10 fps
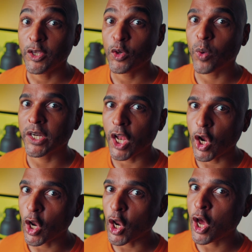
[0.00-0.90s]
You want the
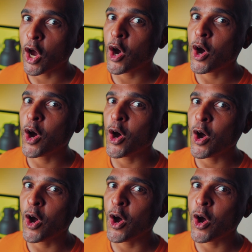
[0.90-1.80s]

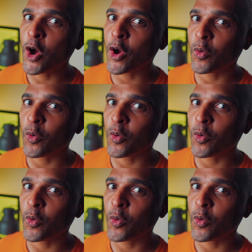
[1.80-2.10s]
long